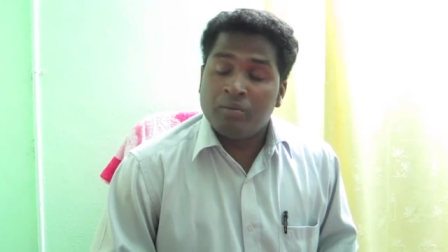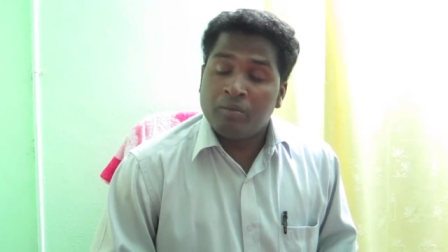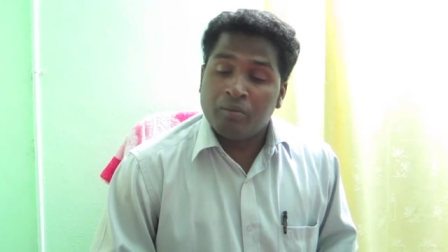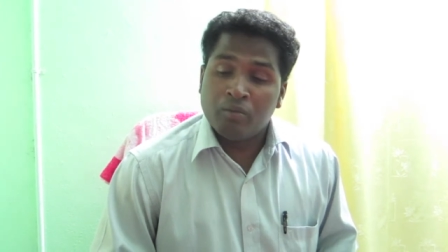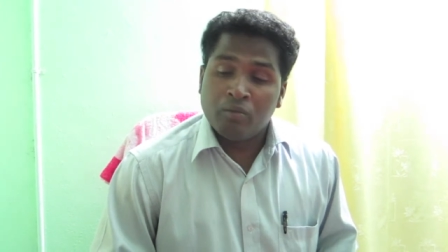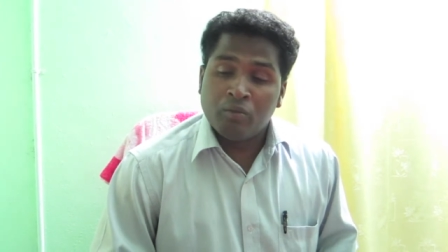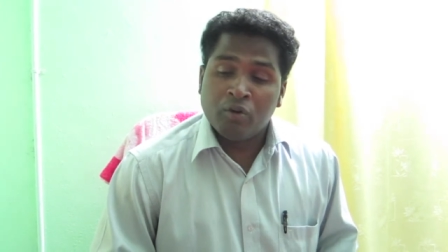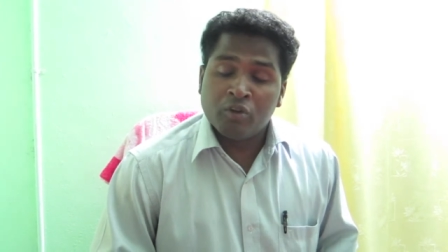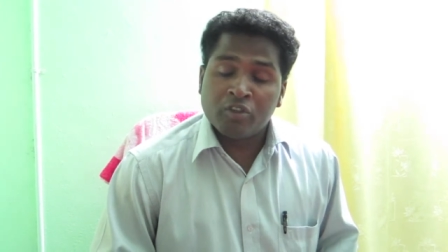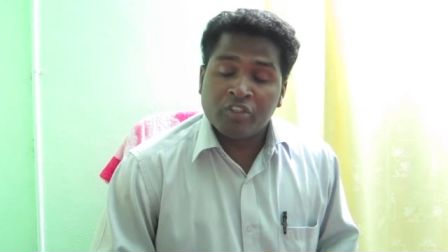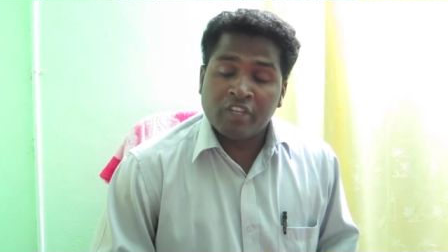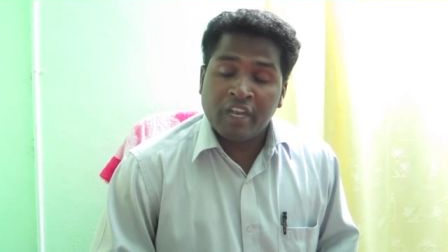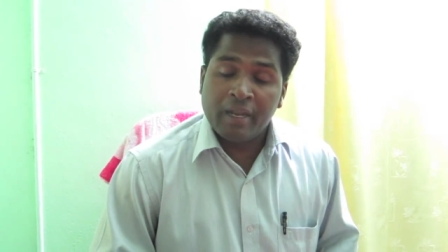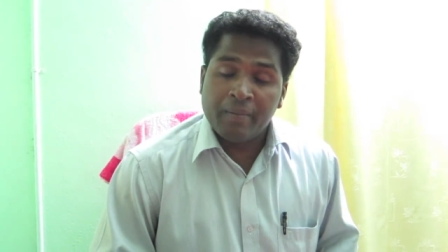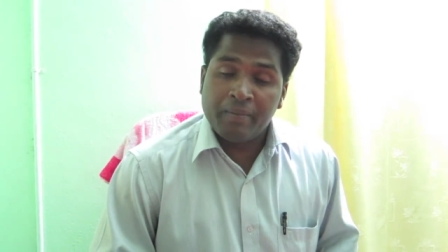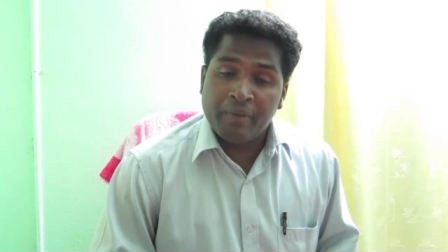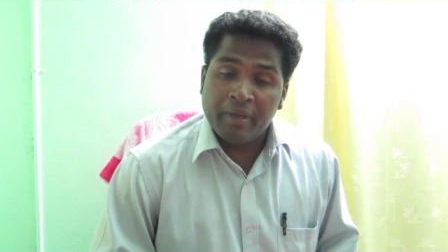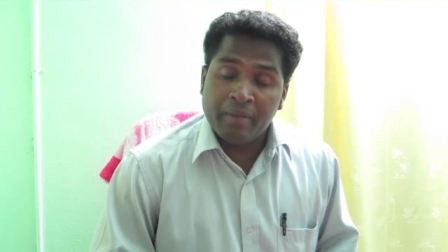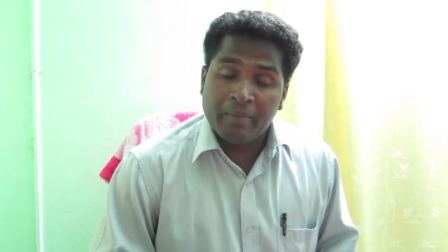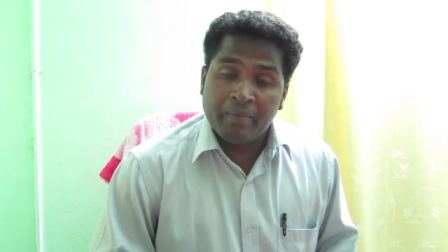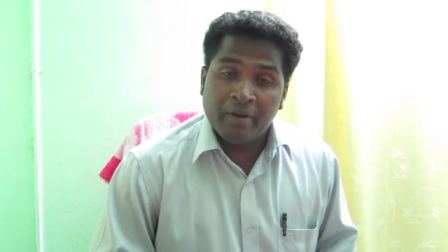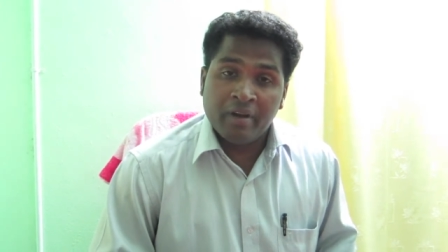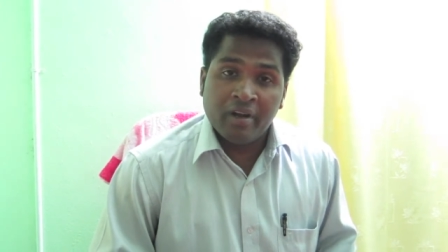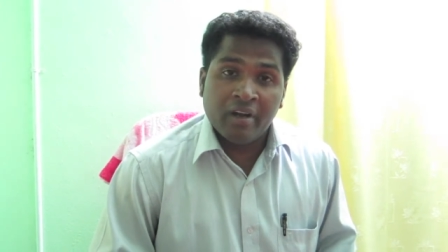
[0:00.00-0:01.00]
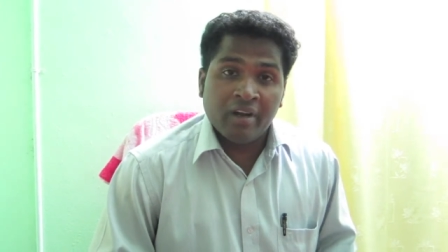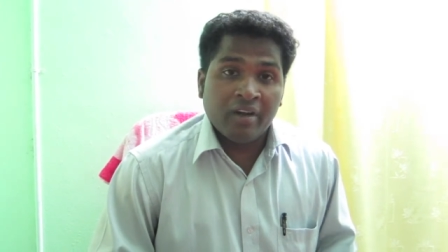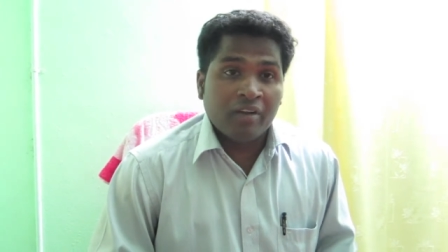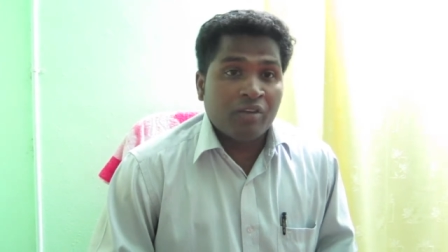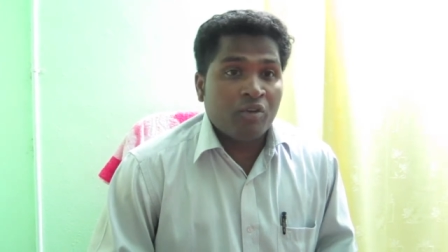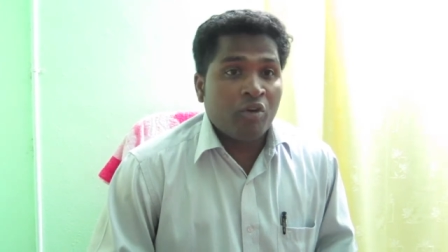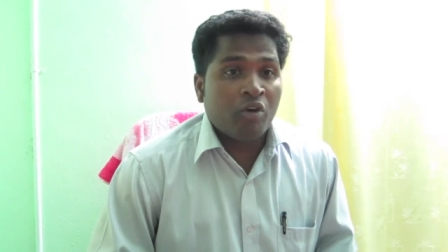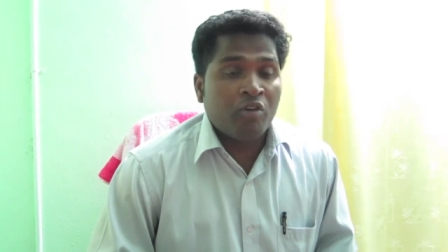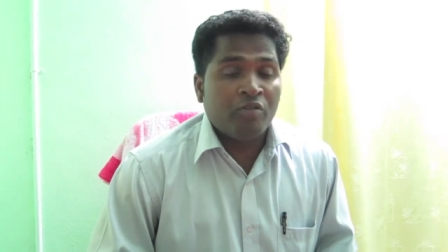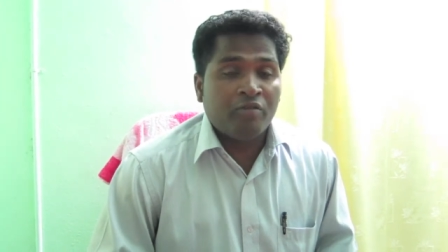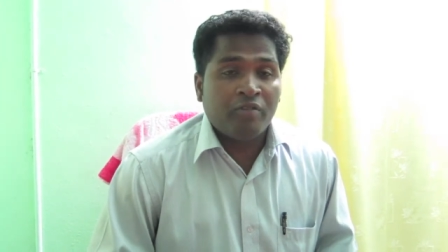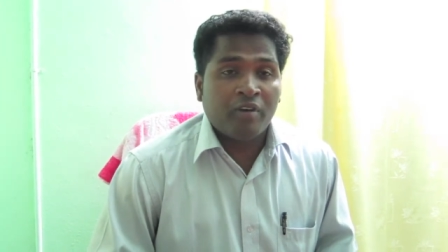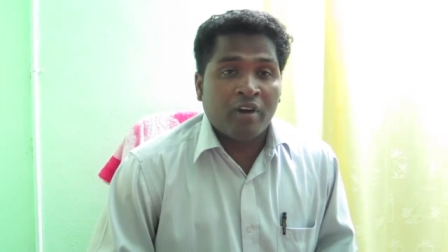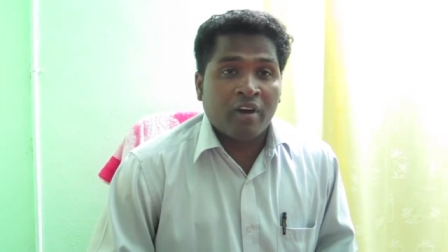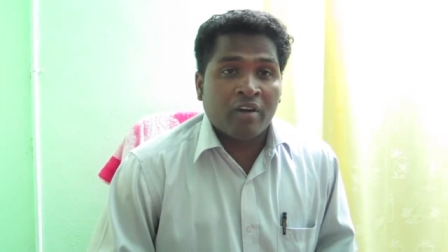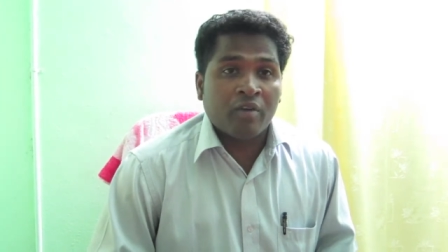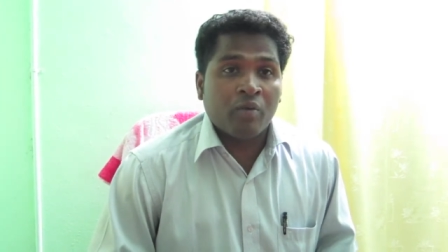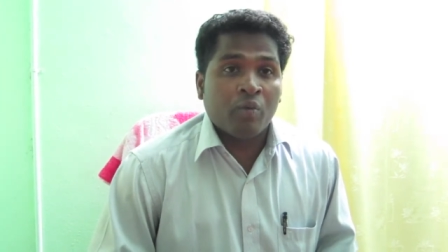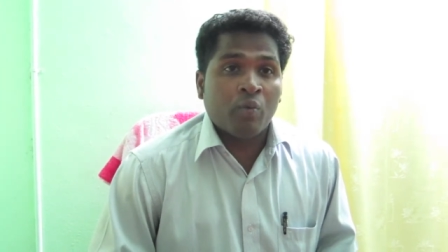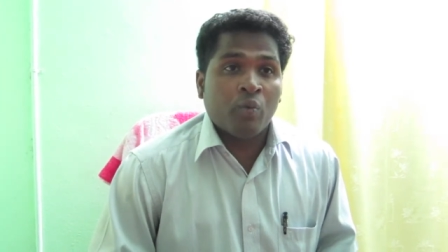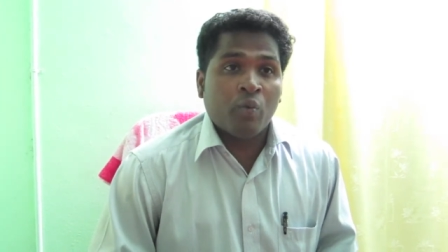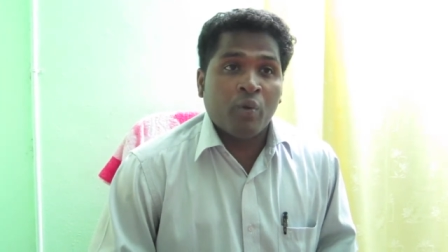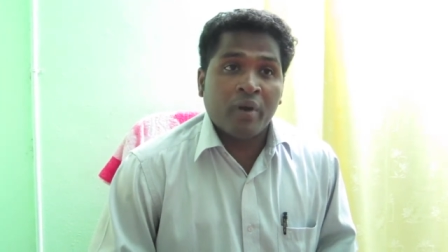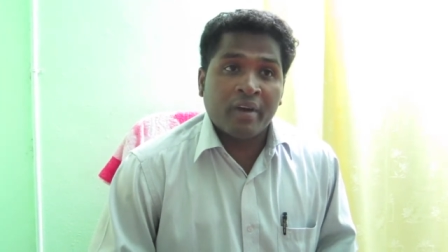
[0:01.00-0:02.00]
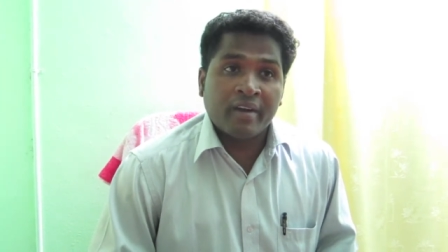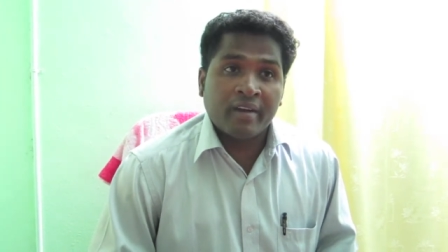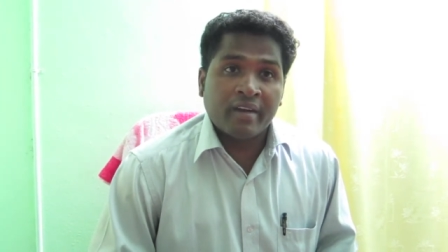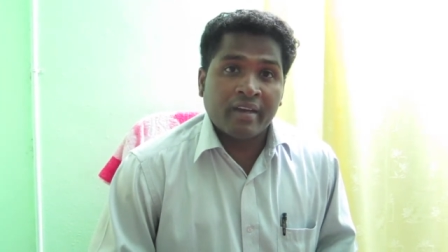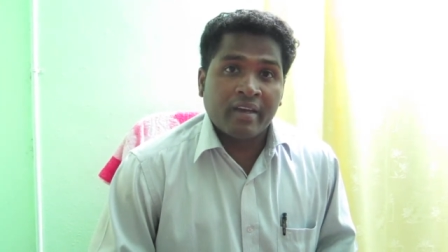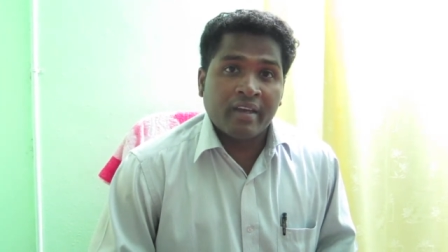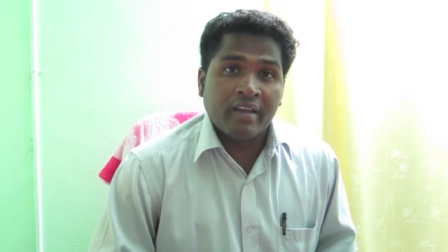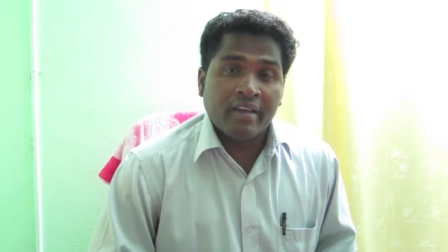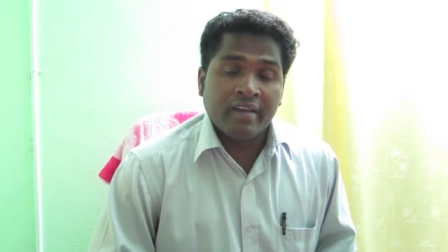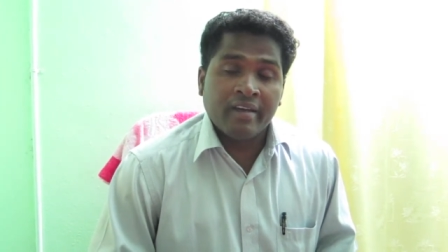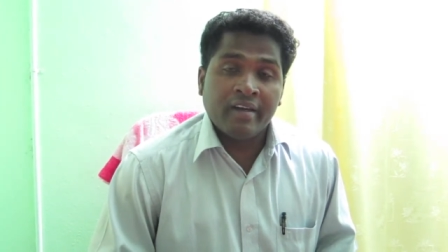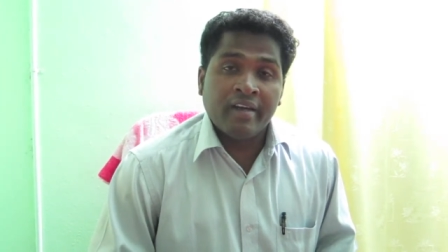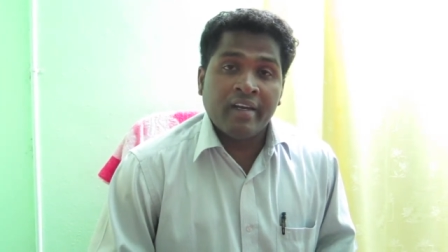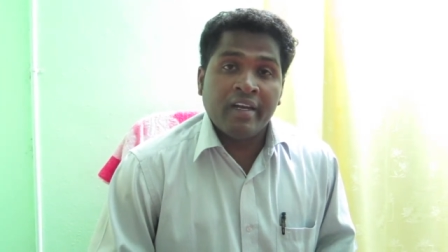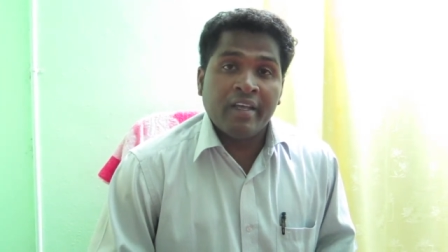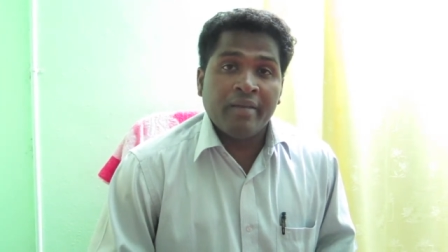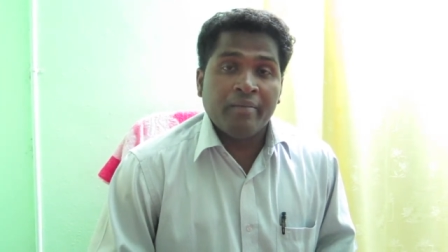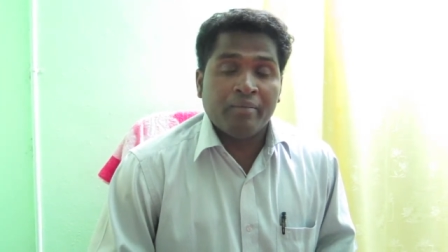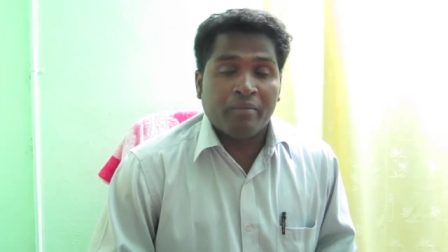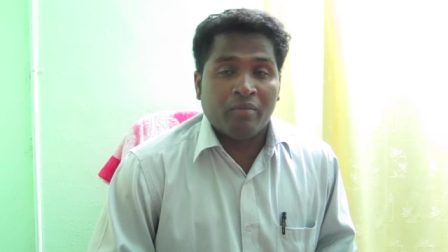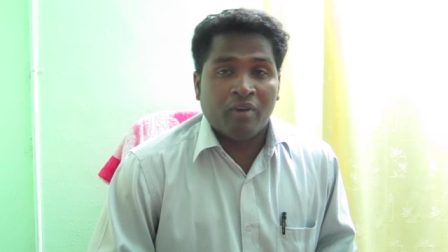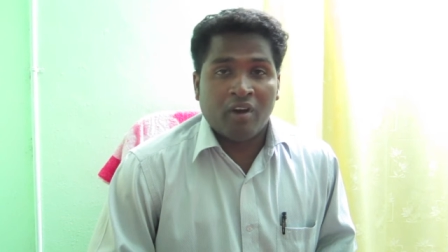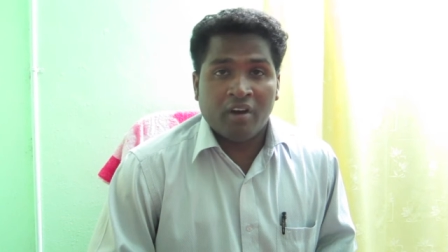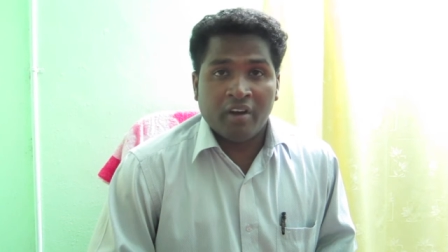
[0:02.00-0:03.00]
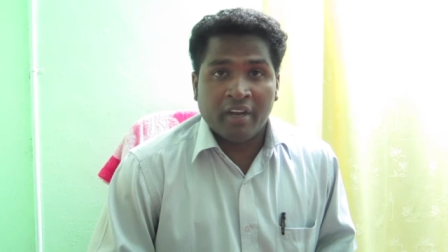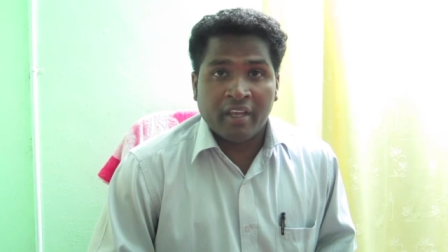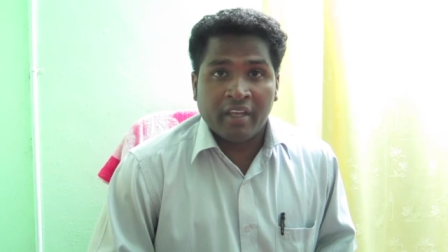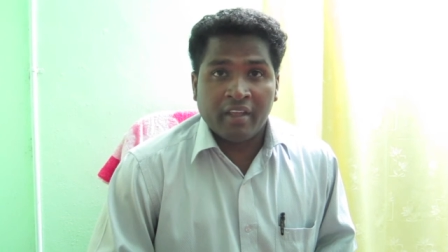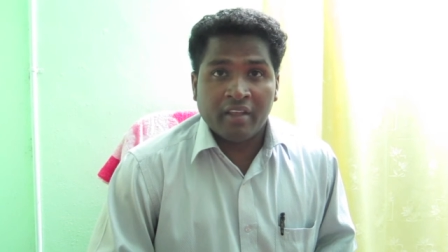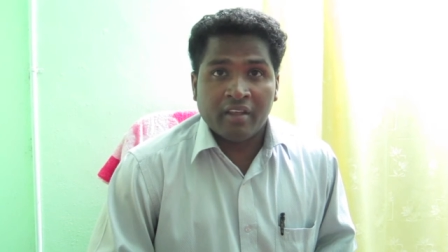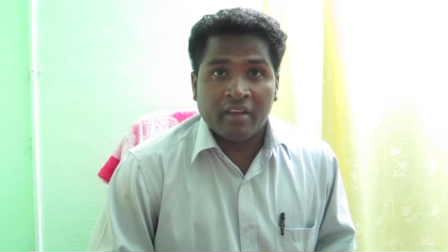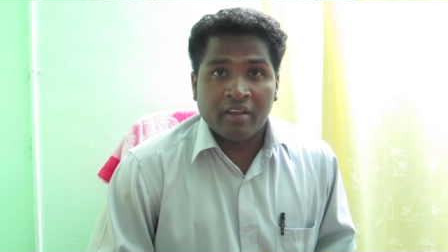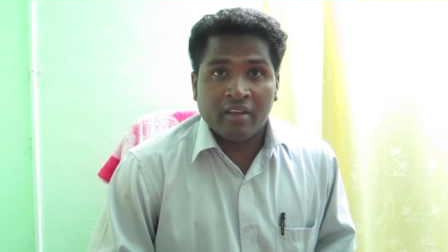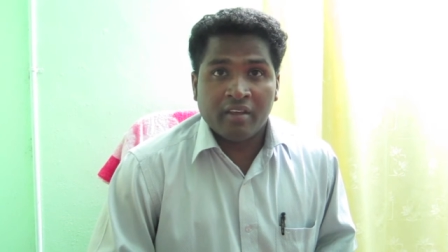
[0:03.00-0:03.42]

Mostly people go for work early morning.